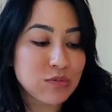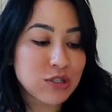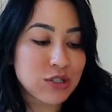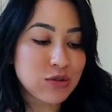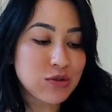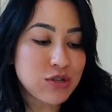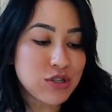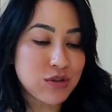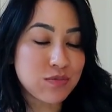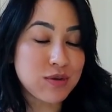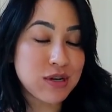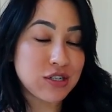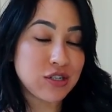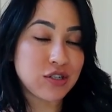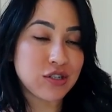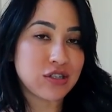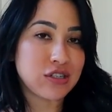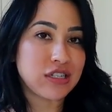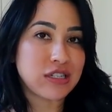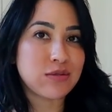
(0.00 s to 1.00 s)
That's one of the
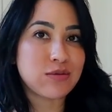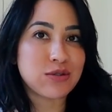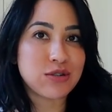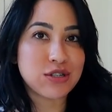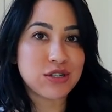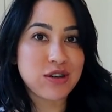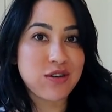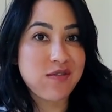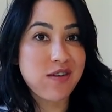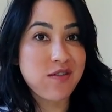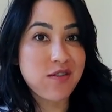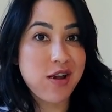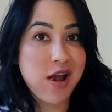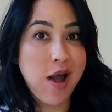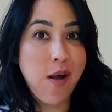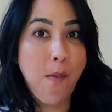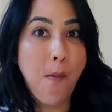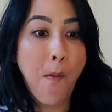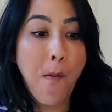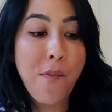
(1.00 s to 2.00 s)
best chicken sandwiches I've ever
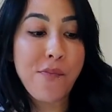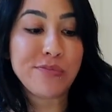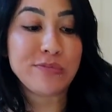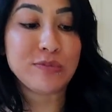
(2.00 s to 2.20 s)
had.